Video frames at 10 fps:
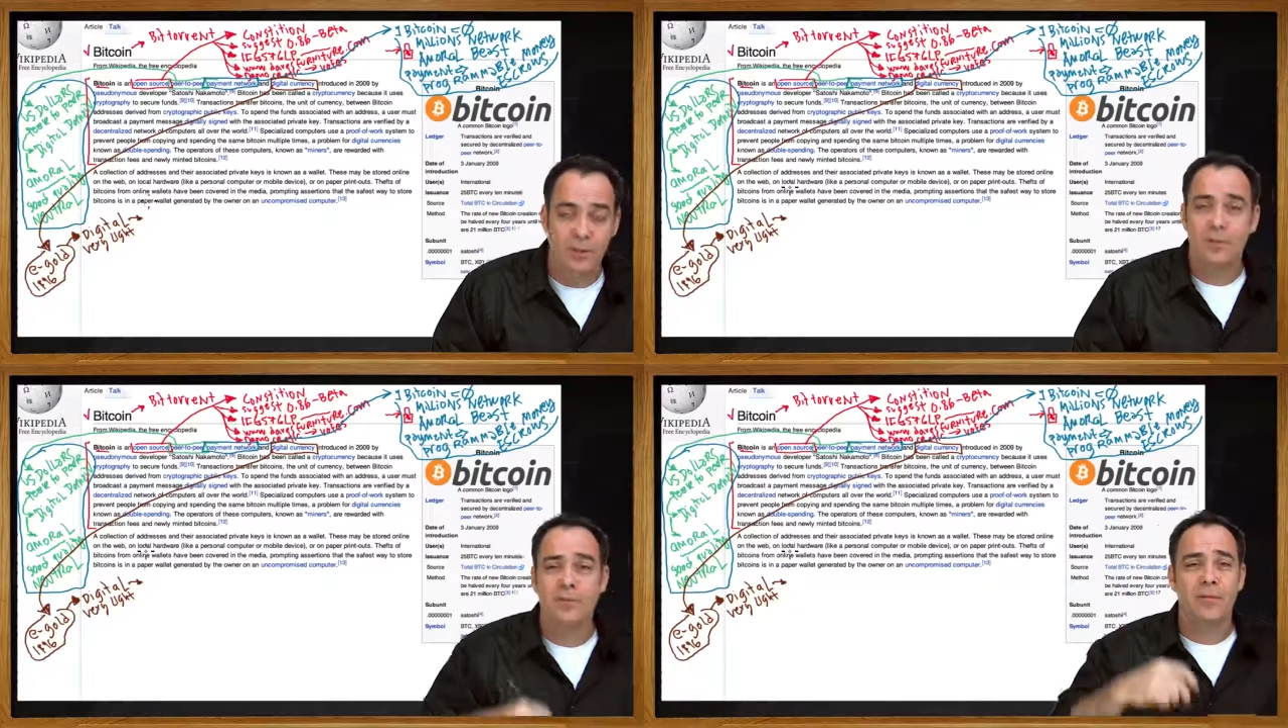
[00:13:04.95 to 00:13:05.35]

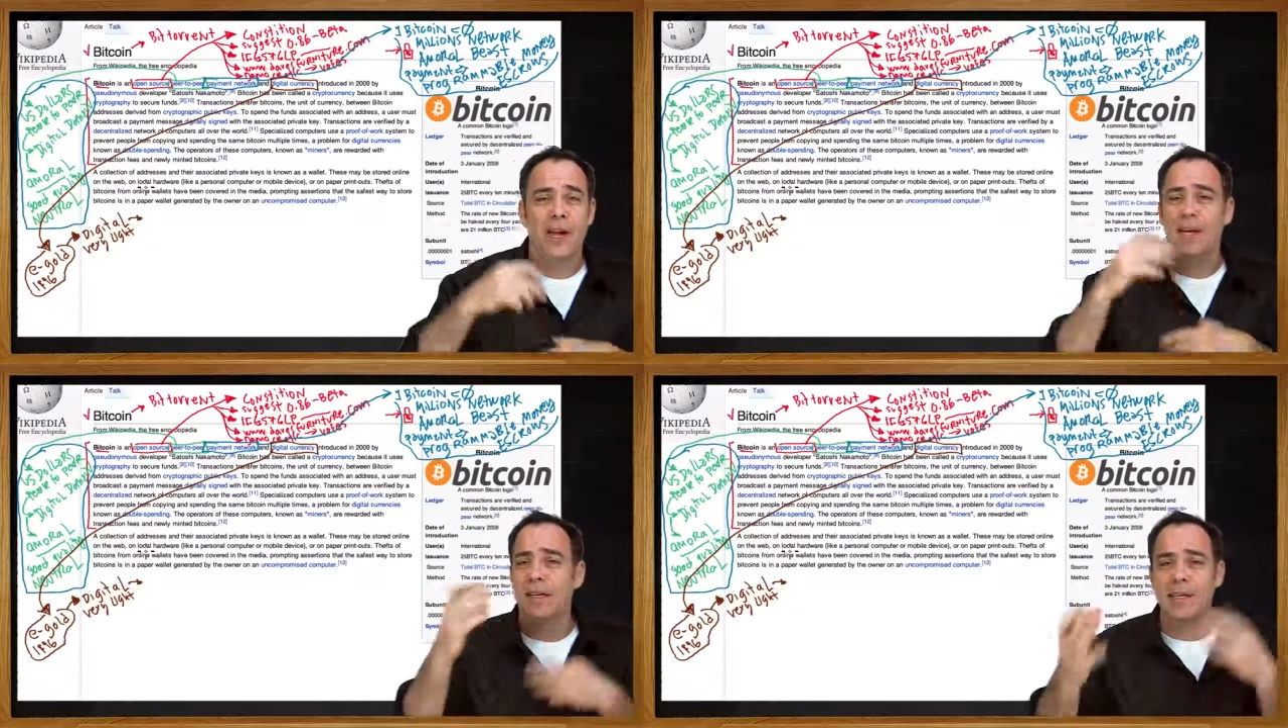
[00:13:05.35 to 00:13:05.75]
you
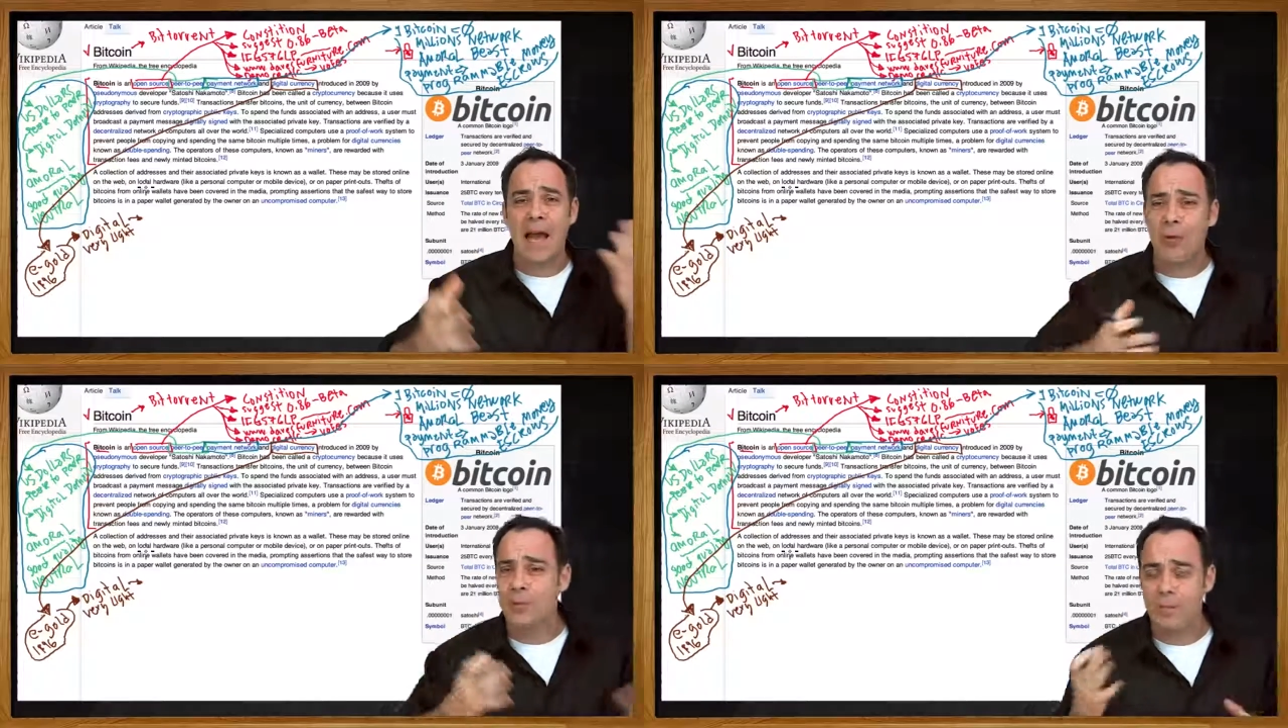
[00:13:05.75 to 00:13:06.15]
got
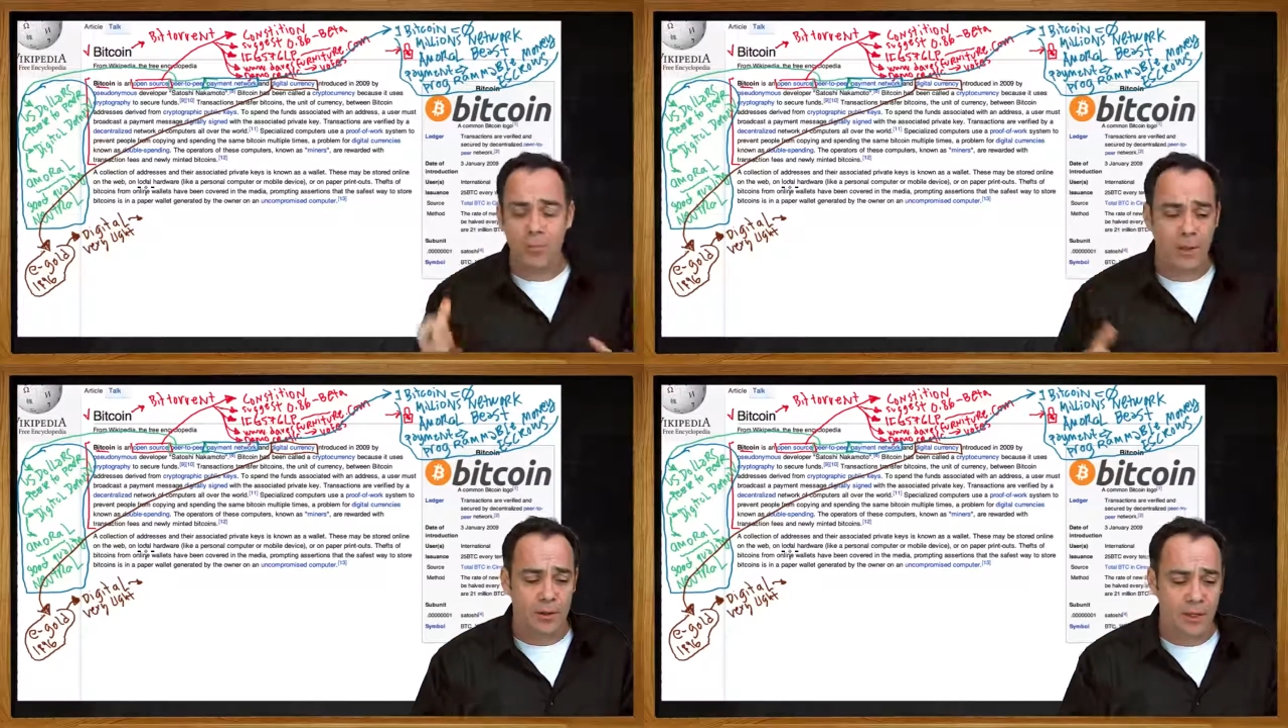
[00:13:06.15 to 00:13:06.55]
accounting
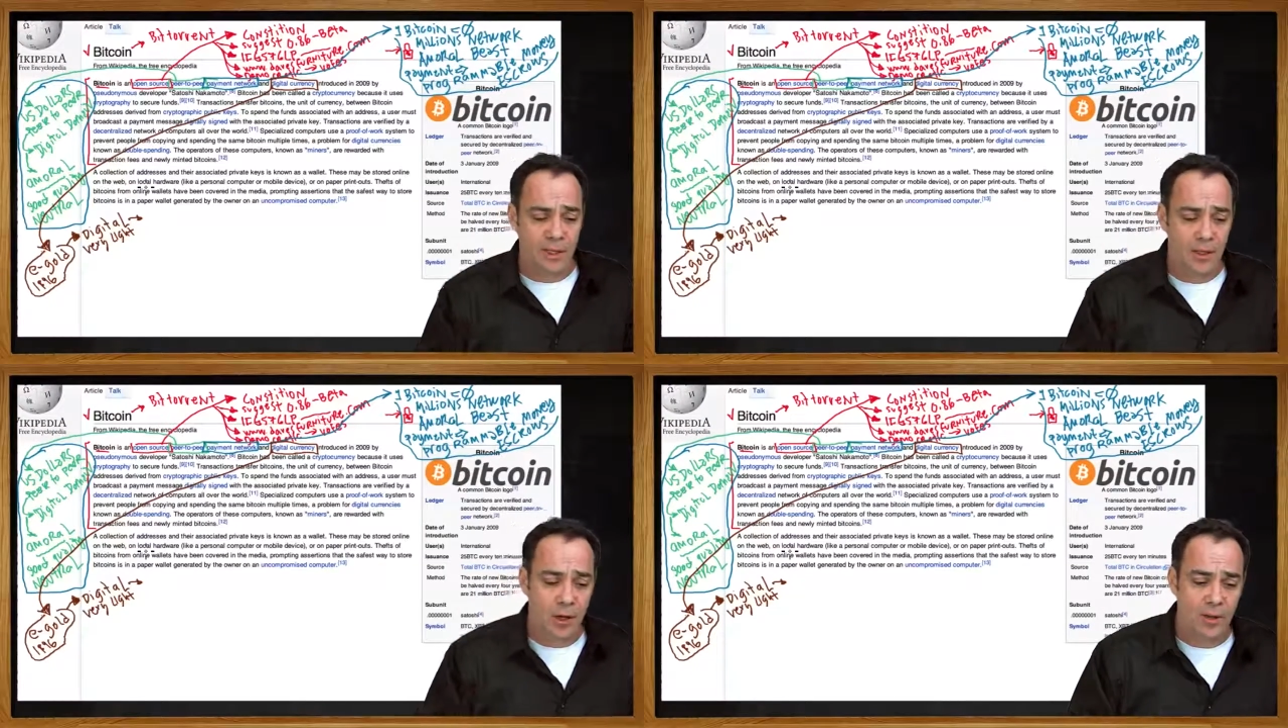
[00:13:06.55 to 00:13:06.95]
built
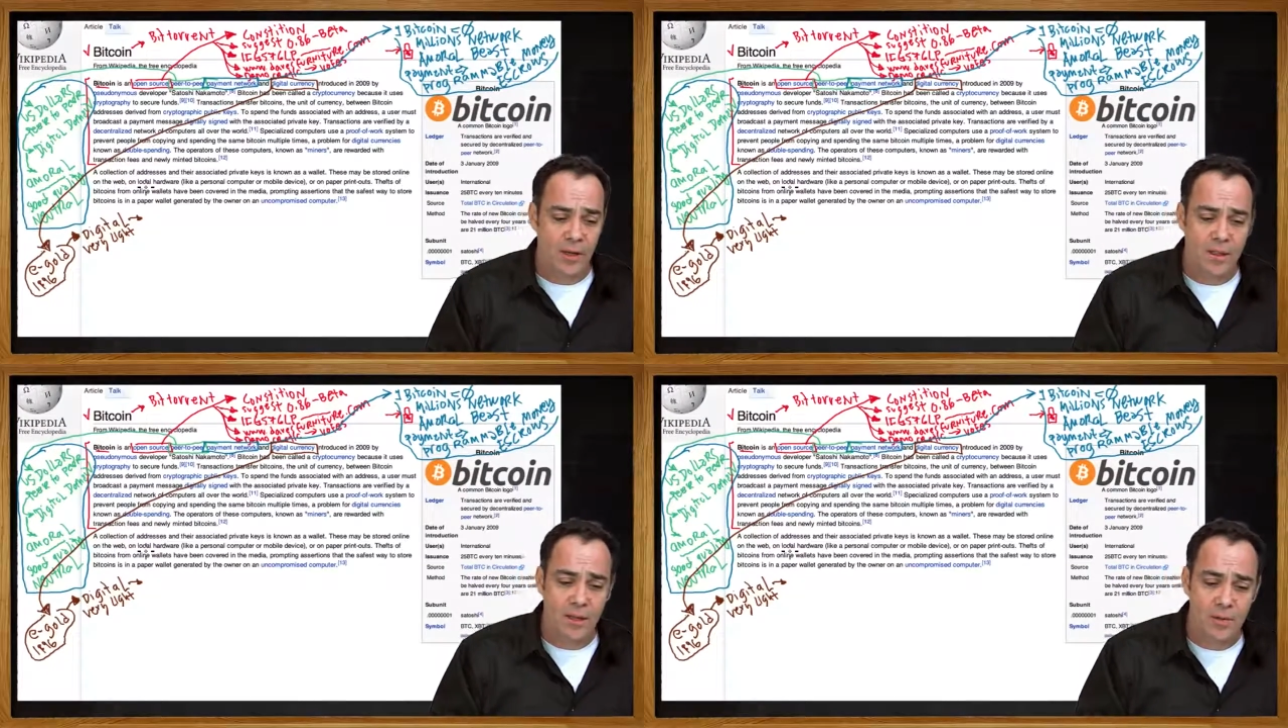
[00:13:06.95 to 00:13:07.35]
in and all
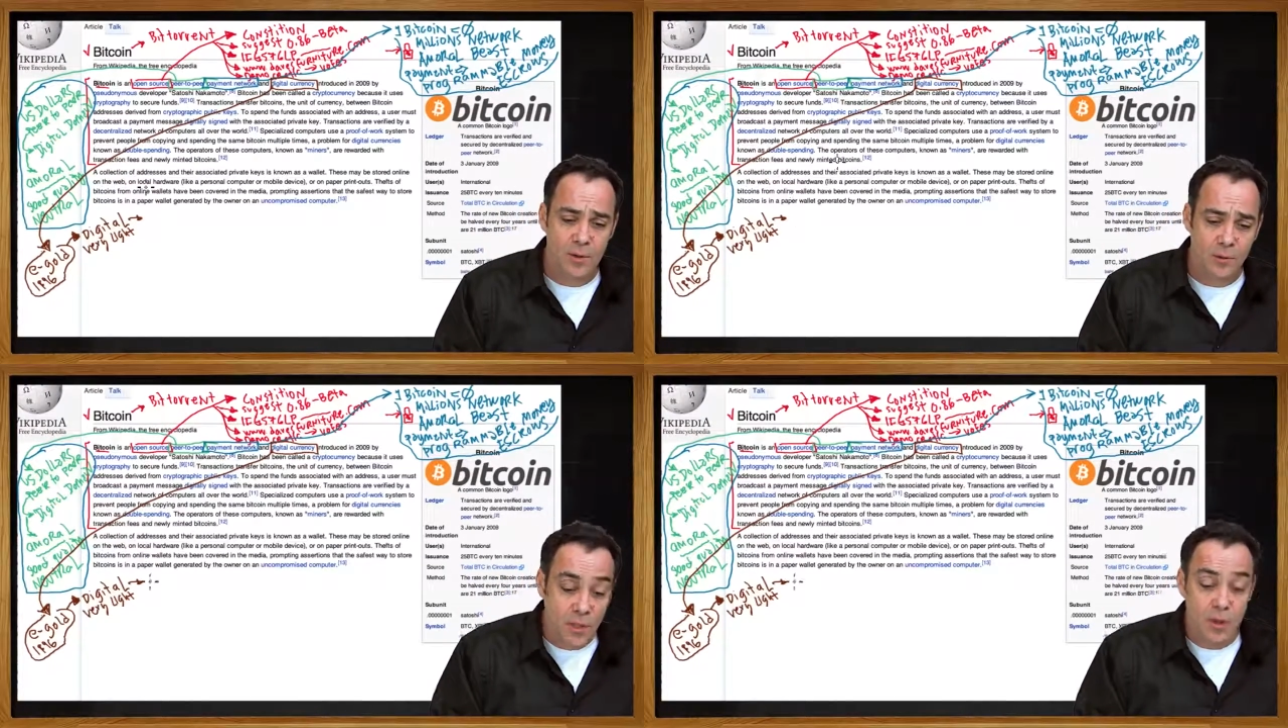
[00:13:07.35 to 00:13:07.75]
that stuff.
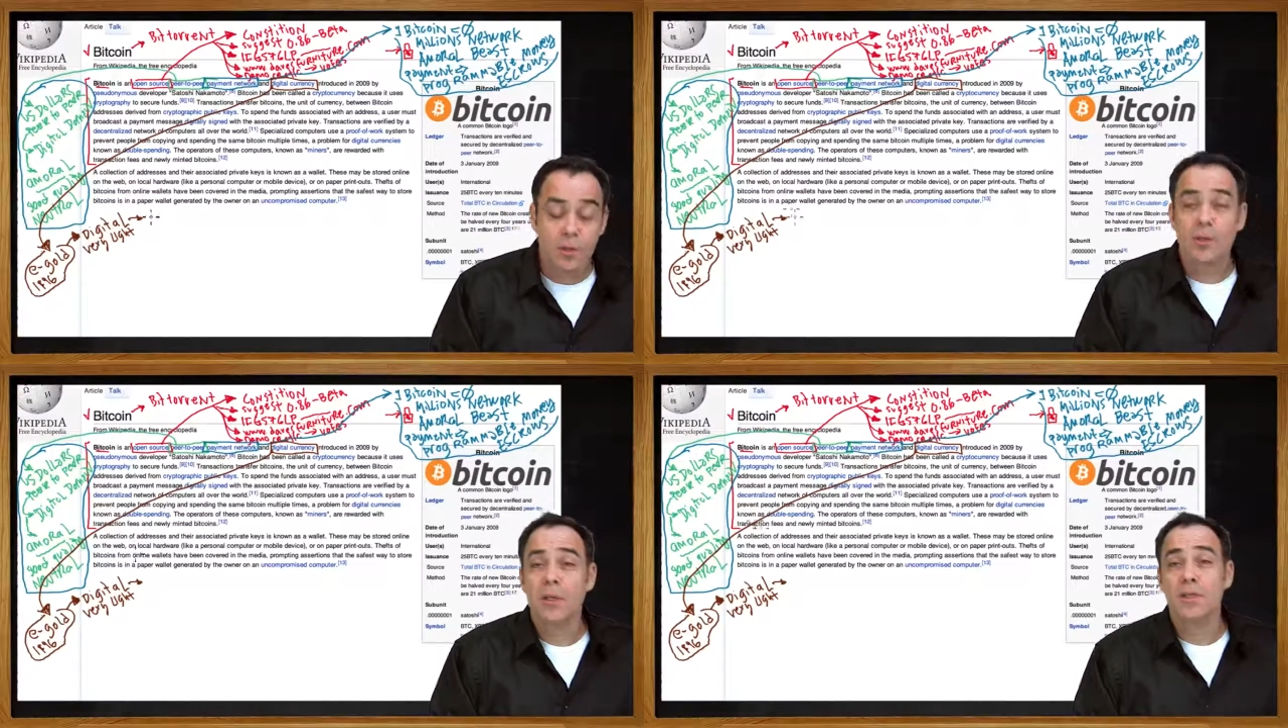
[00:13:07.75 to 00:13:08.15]
So
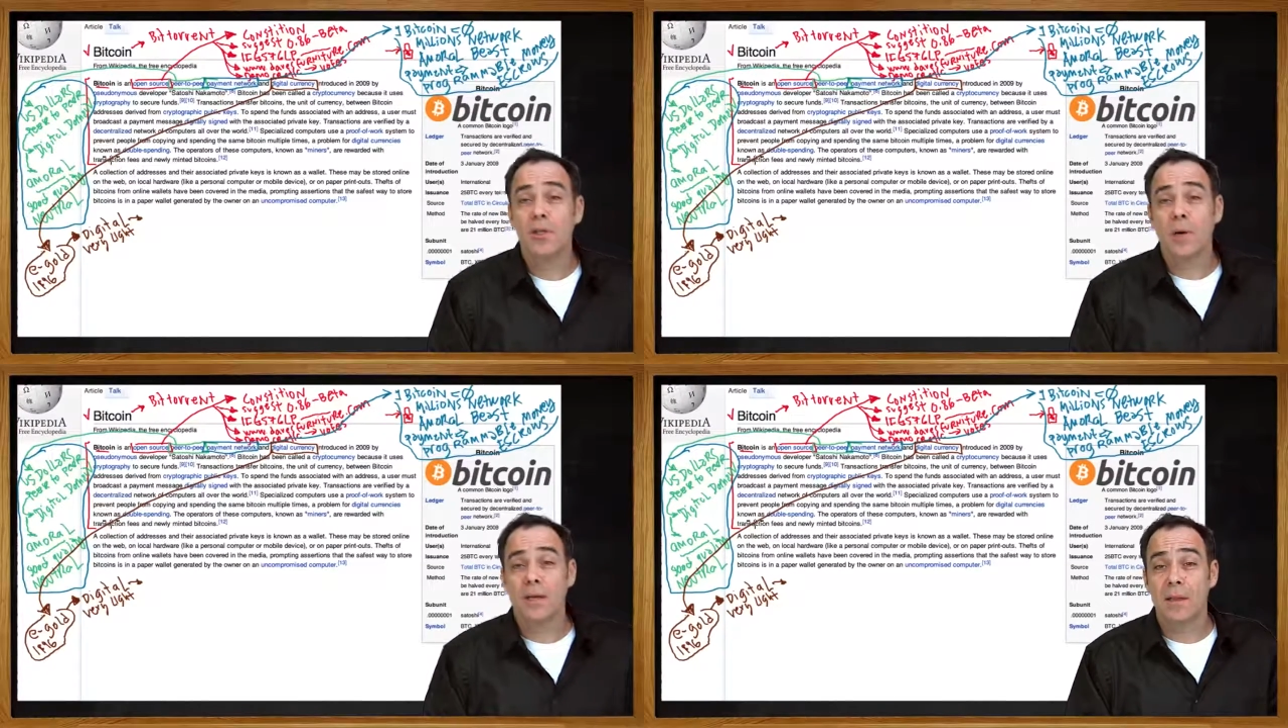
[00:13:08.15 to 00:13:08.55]
digital is a
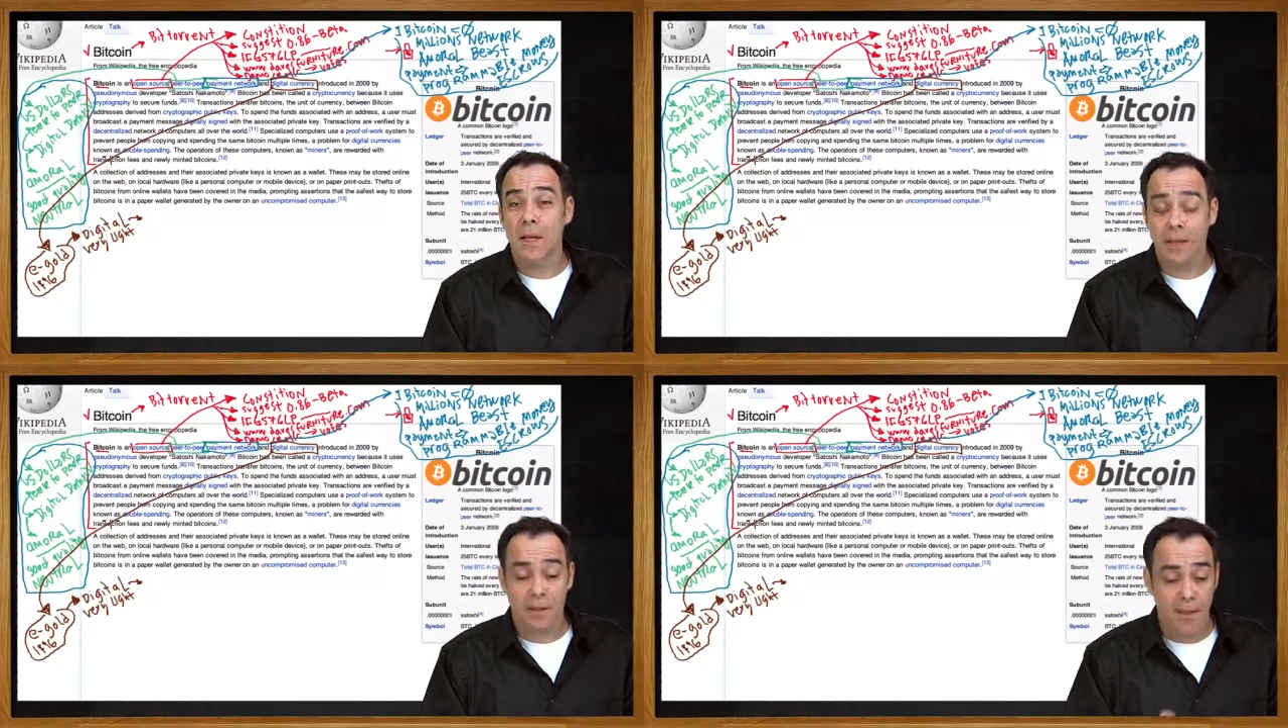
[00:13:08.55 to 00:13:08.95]
great
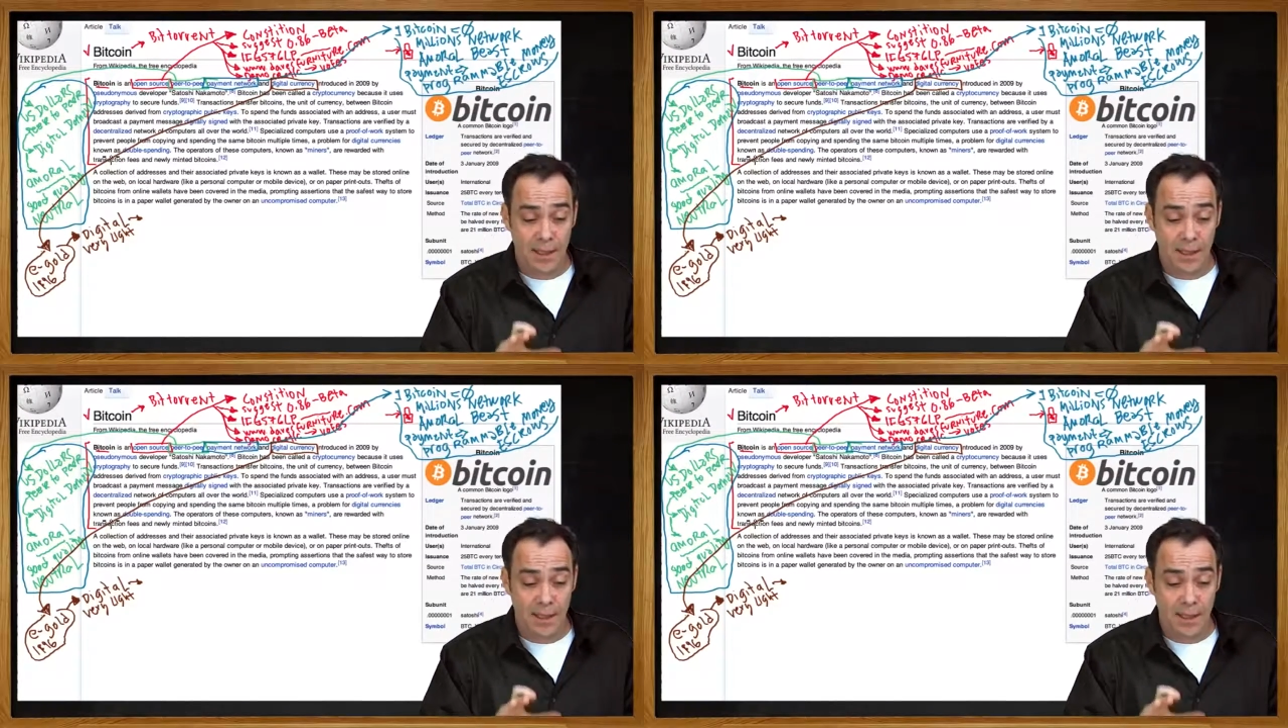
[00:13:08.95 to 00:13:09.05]
thing.